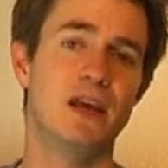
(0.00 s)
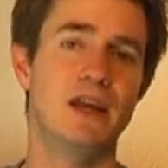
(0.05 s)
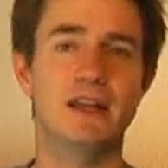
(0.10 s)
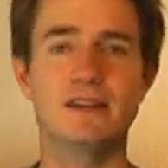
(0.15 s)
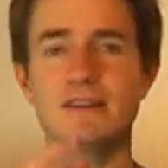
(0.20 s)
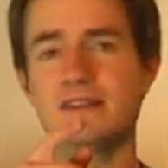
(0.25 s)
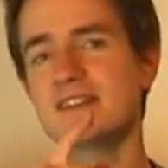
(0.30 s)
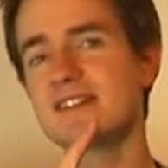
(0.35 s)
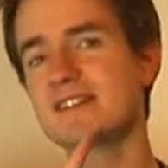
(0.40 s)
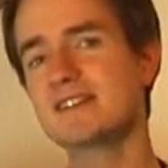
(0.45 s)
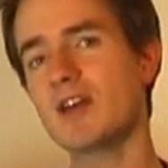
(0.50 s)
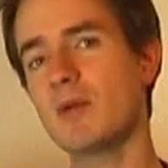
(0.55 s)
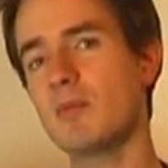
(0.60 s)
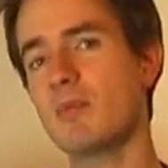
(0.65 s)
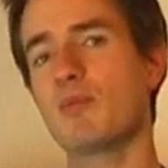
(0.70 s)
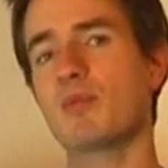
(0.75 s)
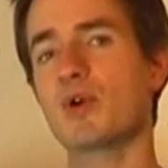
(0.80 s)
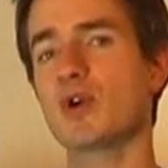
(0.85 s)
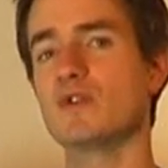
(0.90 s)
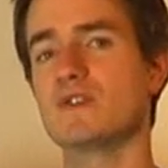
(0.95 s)
In the
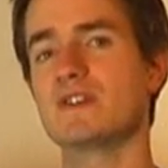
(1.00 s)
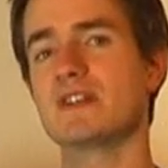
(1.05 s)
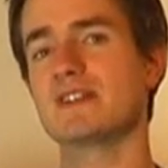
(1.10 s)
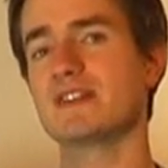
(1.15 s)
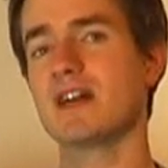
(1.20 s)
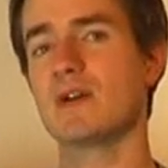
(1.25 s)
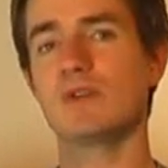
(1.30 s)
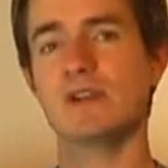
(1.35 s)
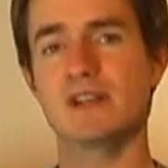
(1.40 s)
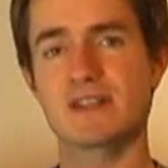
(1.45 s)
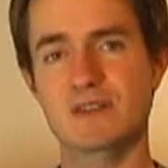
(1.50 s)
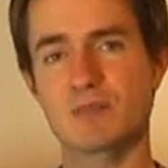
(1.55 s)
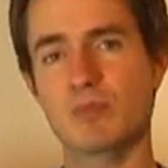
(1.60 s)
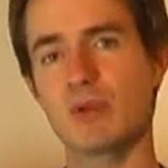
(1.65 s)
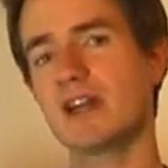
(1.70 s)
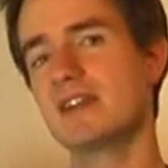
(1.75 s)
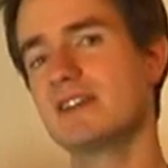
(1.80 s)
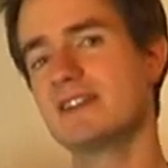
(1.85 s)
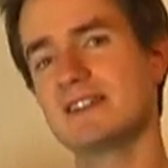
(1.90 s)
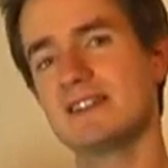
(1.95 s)
step process I will
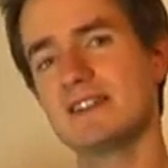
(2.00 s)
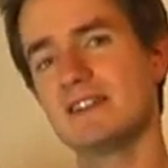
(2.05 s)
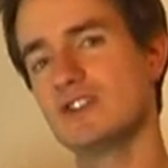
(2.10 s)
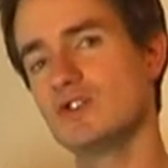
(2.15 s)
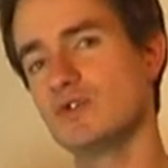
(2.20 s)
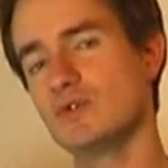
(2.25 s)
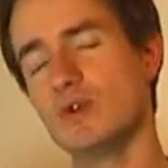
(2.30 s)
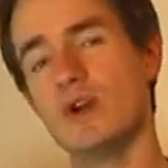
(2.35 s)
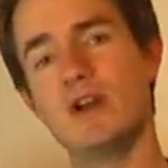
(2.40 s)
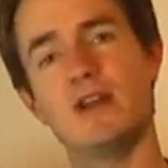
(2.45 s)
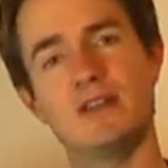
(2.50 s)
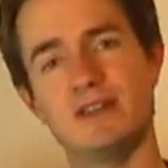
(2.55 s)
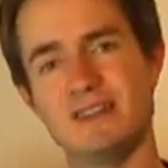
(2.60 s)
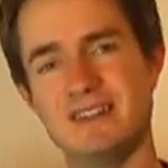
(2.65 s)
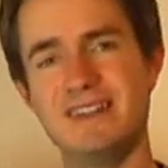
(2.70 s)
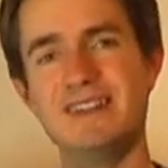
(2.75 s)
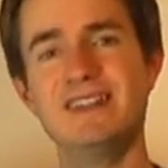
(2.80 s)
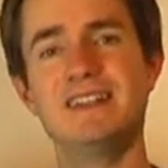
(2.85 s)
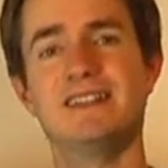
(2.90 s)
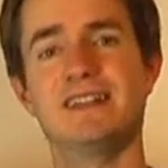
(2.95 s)
explain this into
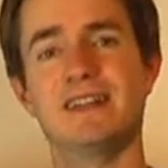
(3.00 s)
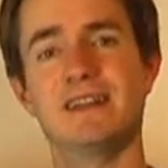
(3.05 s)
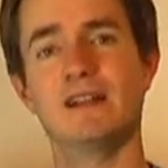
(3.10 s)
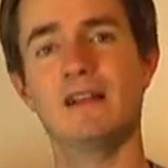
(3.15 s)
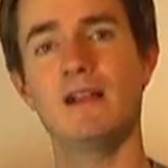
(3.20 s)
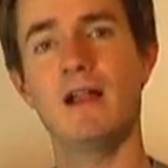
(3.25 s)
detail,